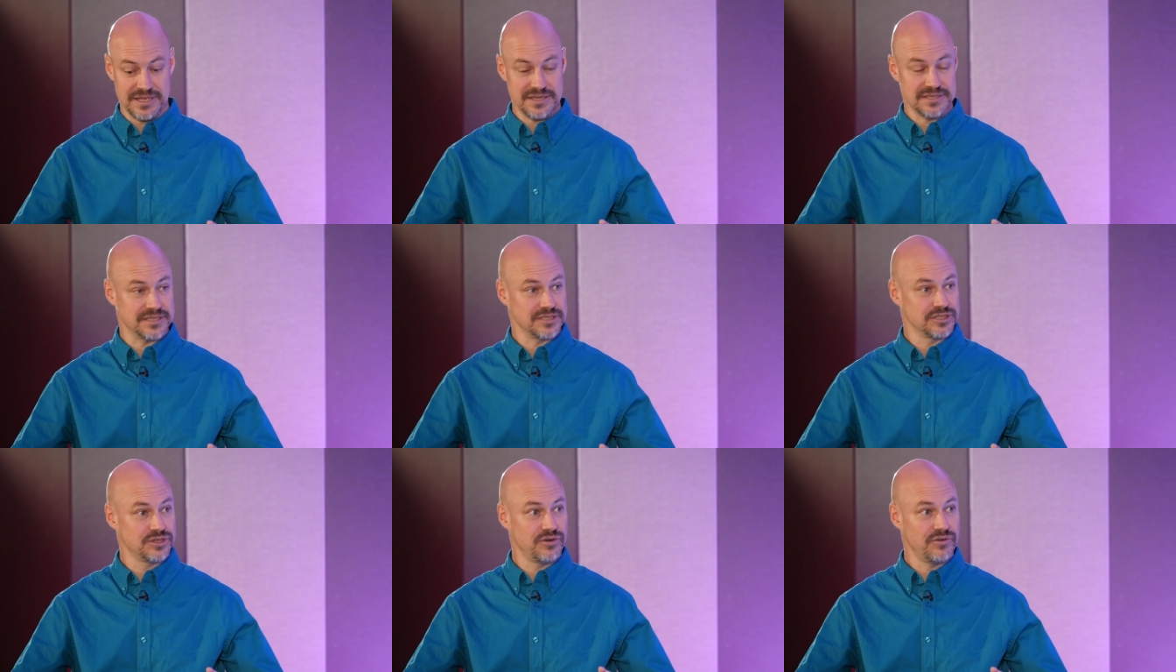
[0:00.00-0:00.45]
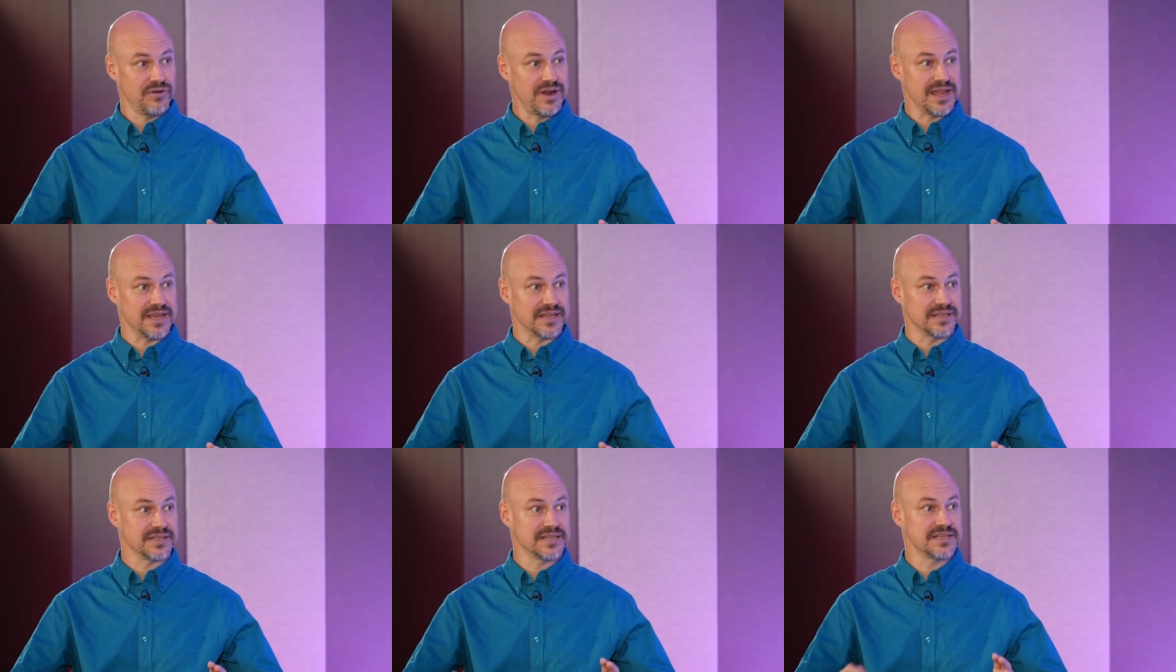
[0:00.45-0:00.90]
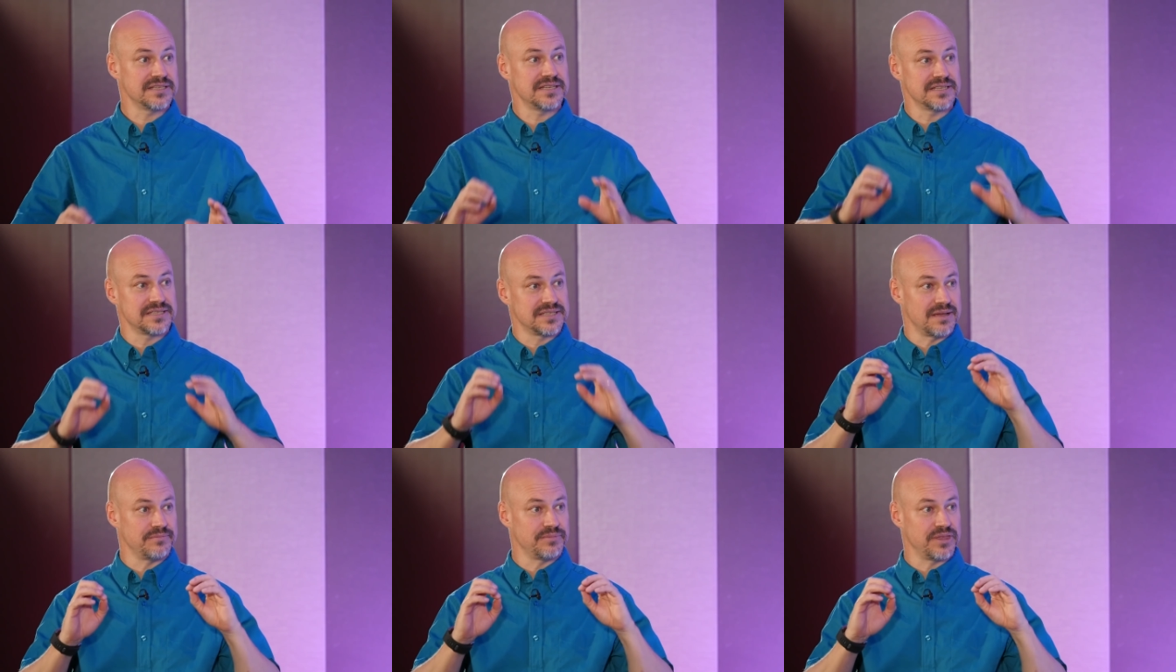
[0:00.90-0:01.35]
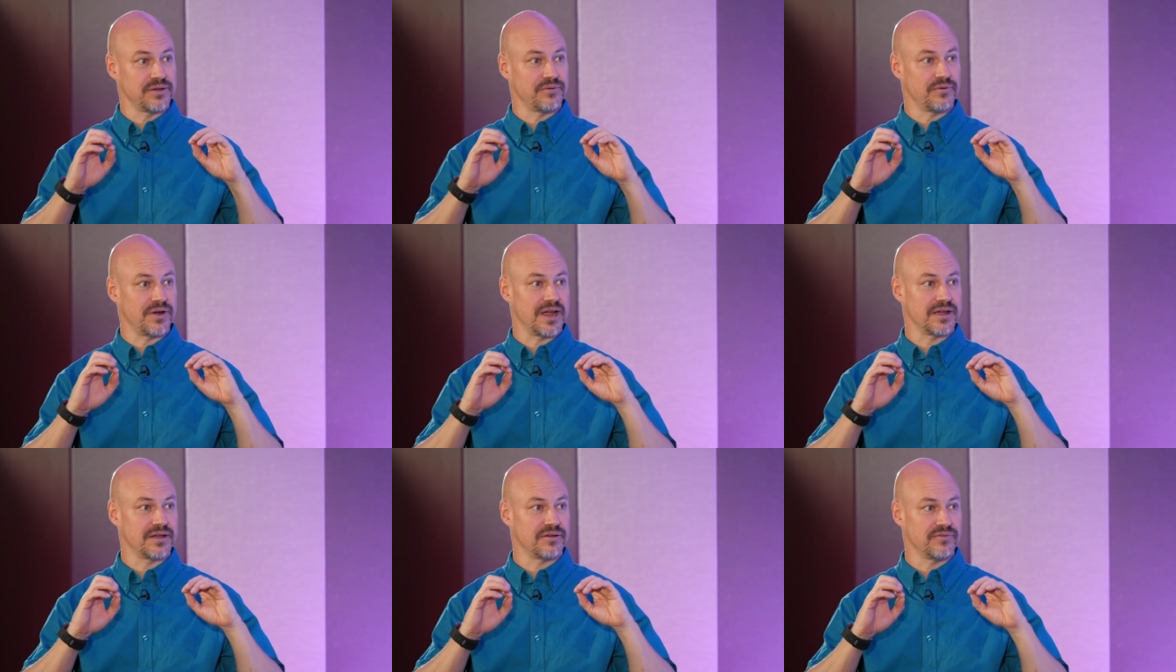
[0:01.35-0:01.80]
this is great. This is something
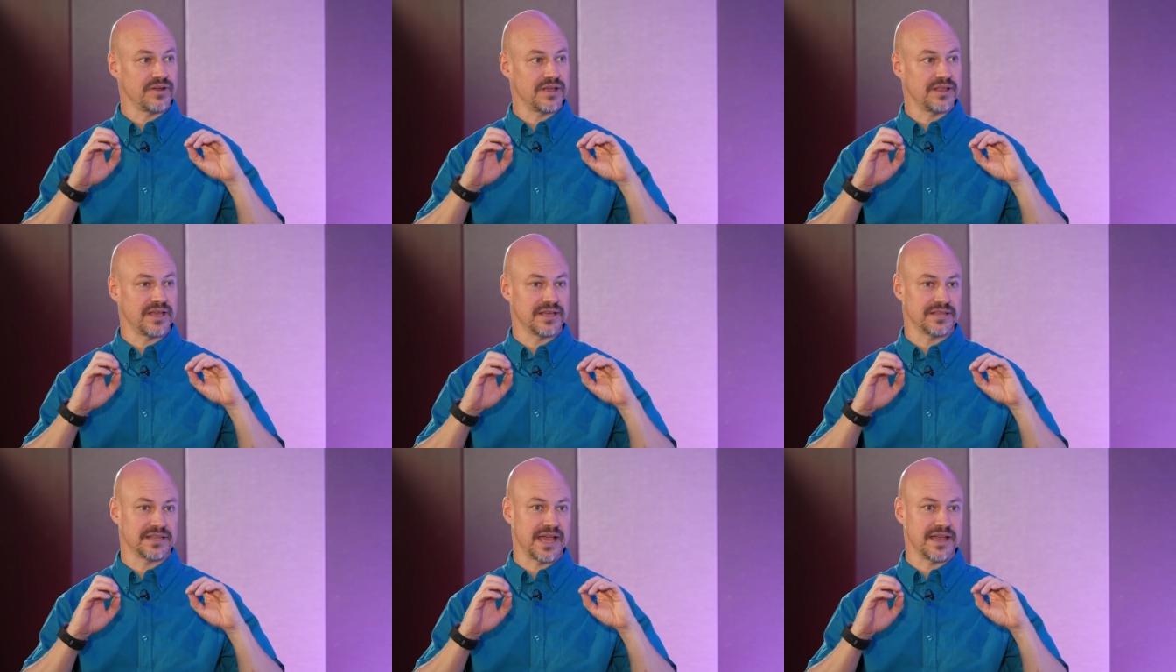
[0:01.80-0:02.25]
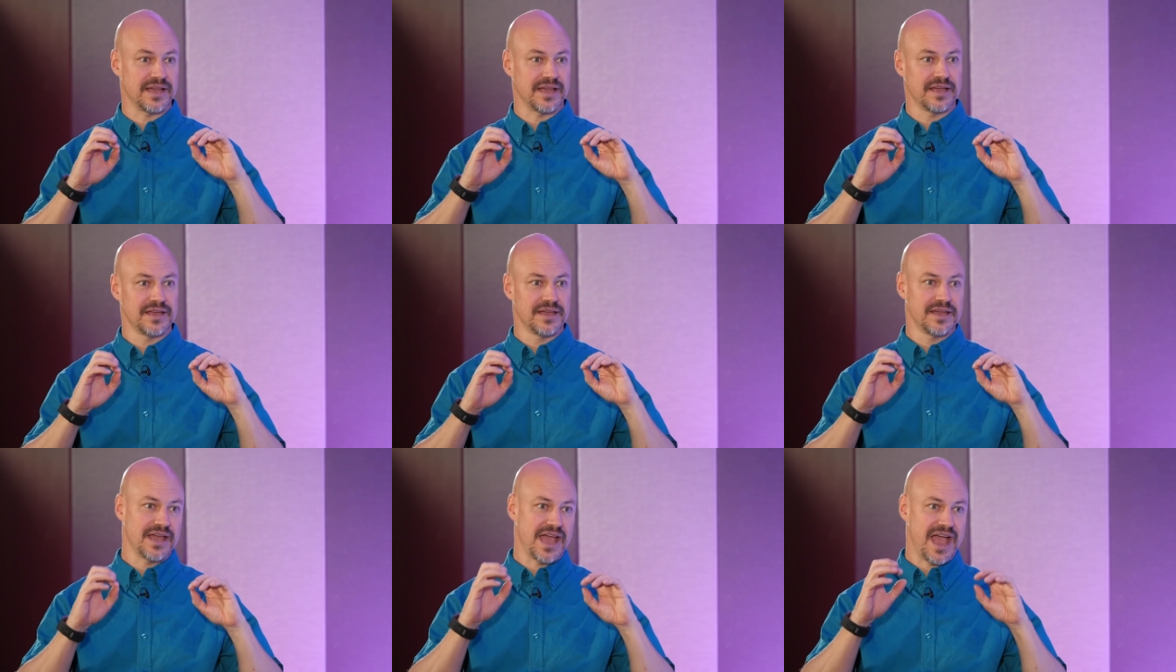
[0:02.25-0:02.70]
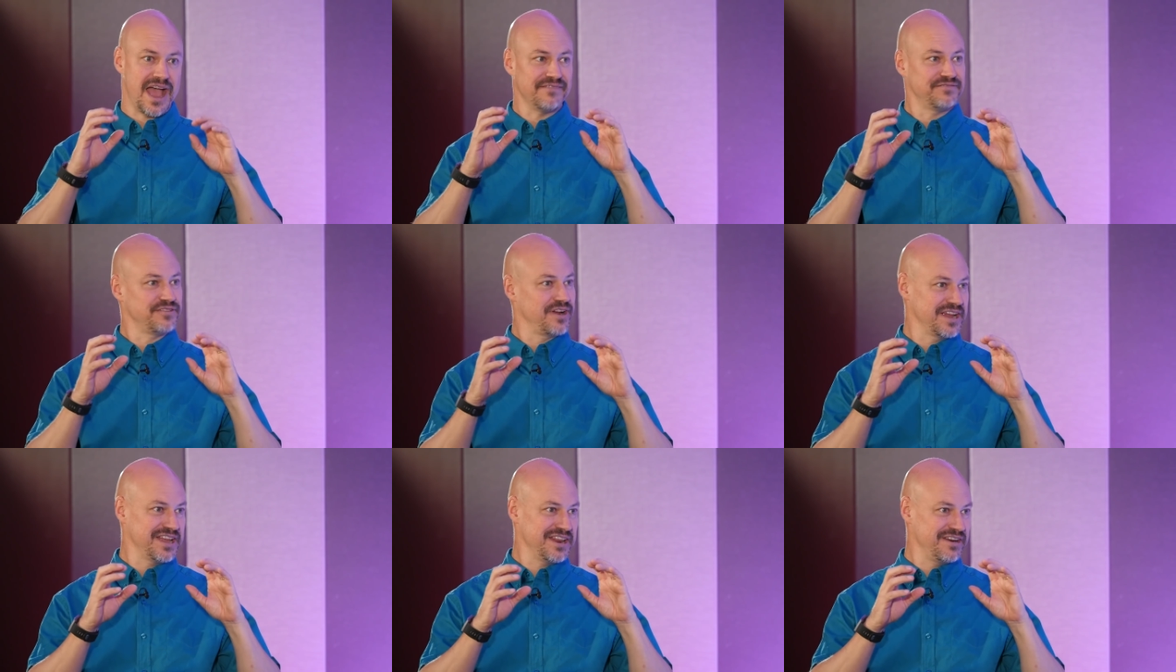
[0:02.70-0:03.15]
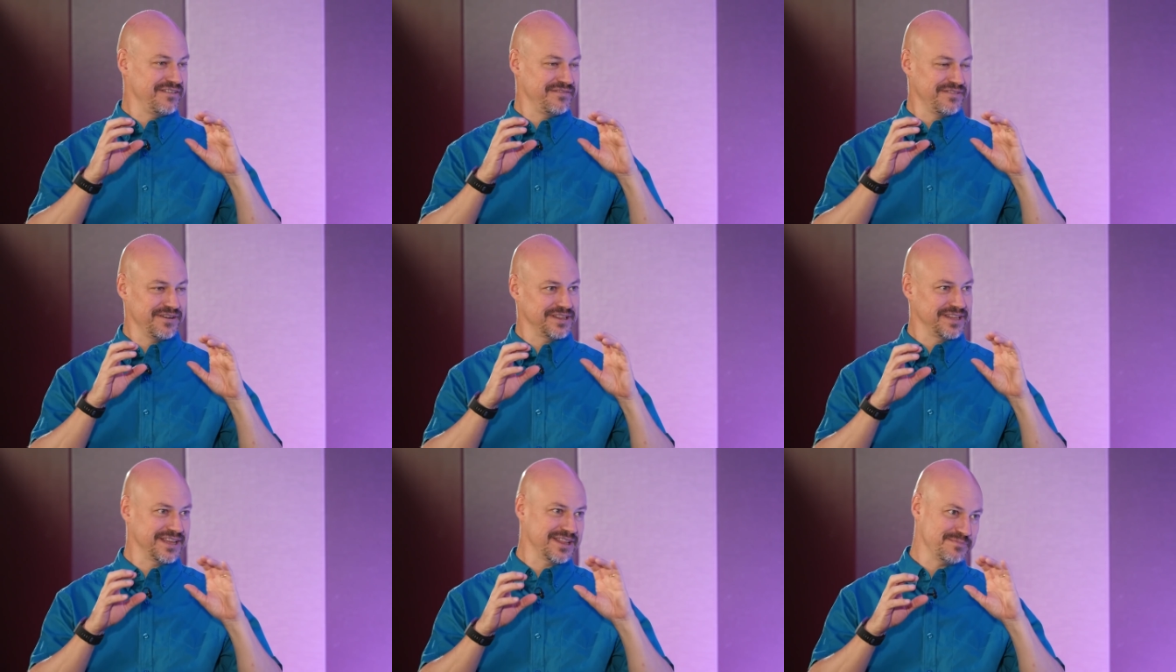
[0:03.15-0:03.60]
where I could really after I get
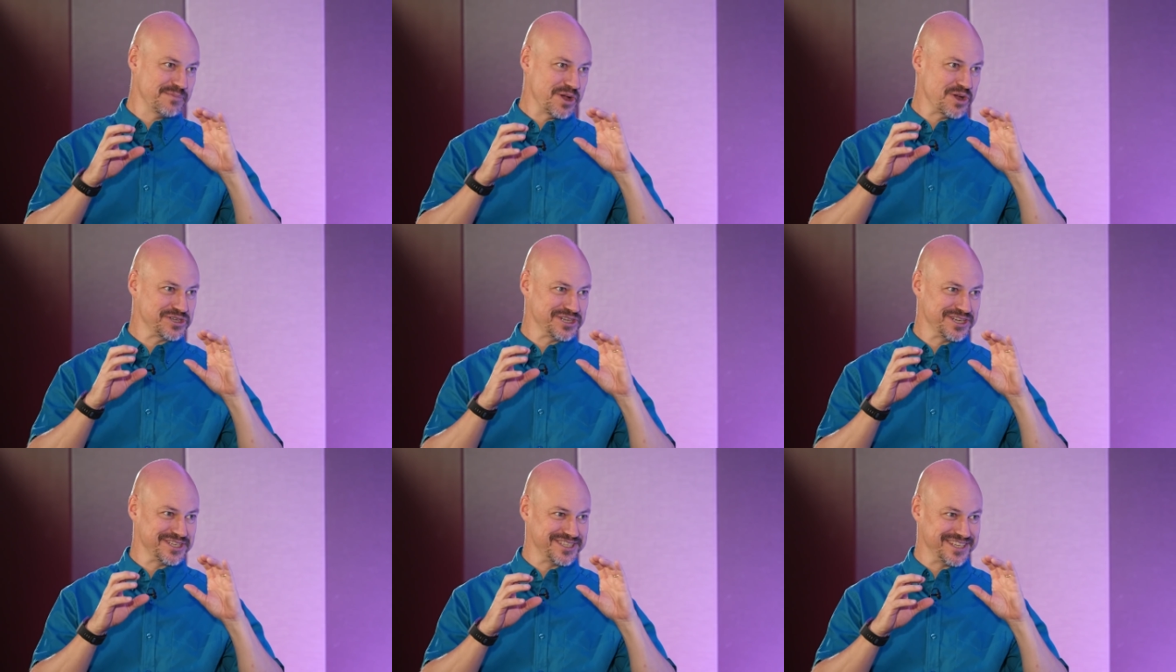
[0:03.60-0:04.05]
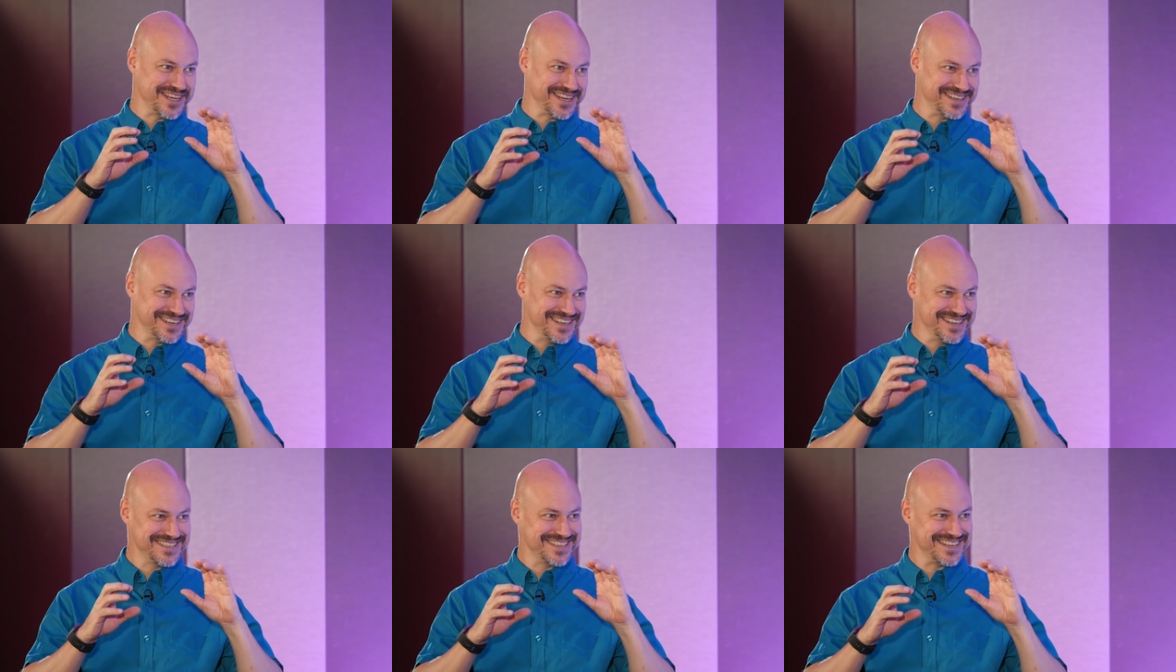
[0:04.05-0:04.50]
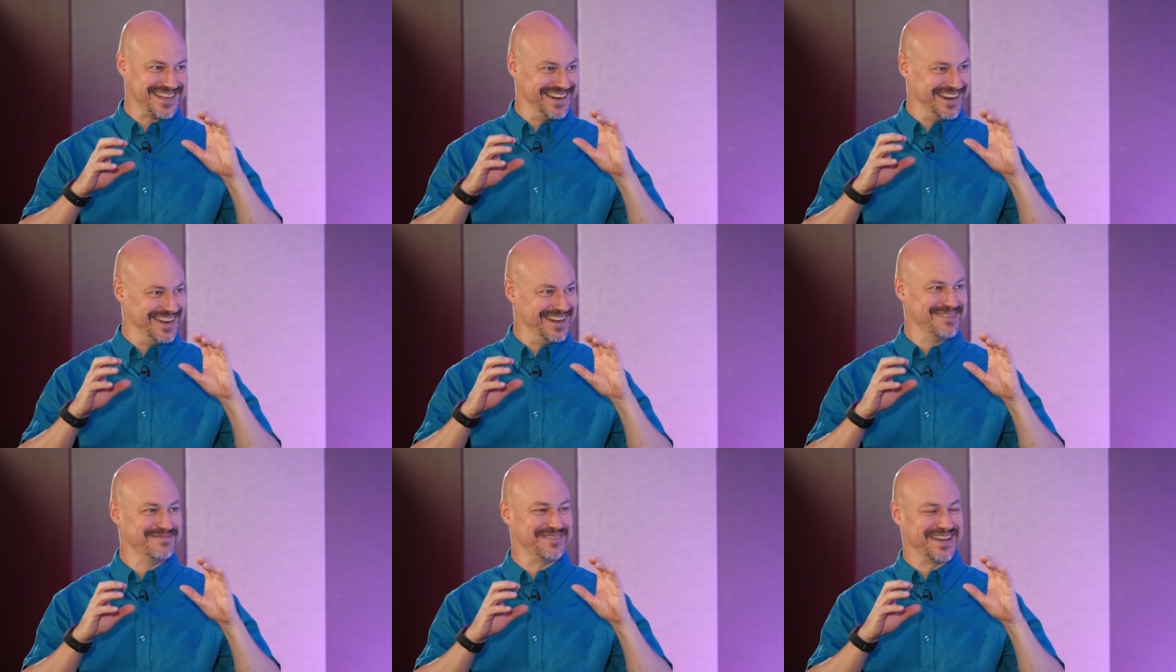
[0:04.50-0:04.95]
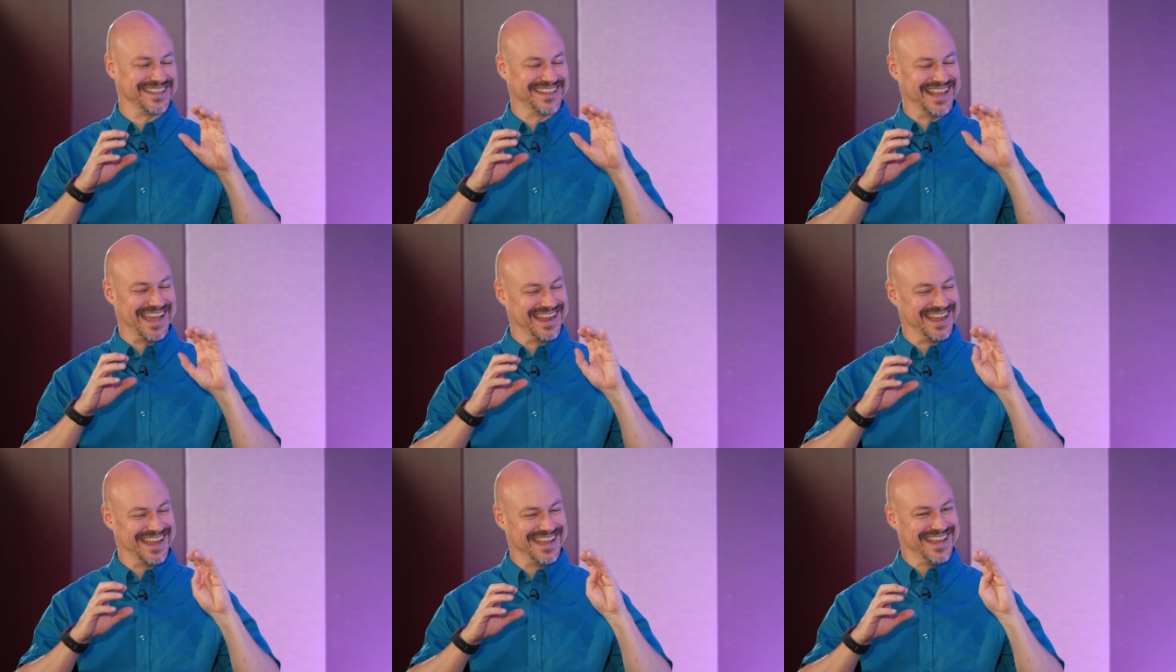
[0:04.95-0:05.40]
over a little motion sickness,
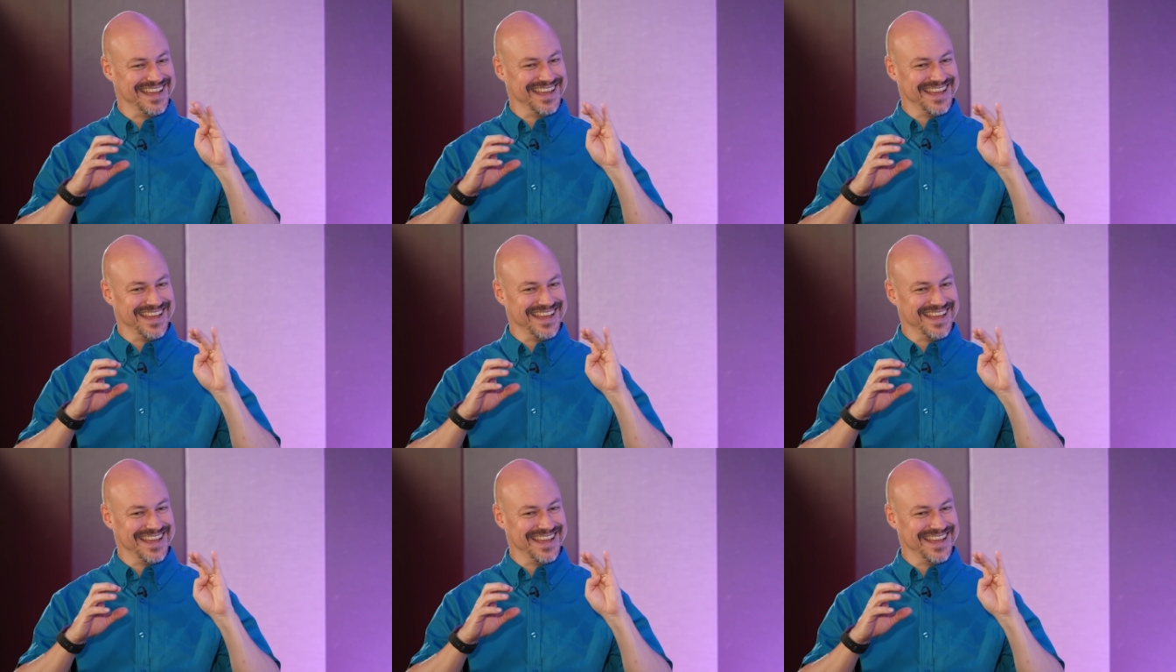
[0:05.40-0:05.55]
but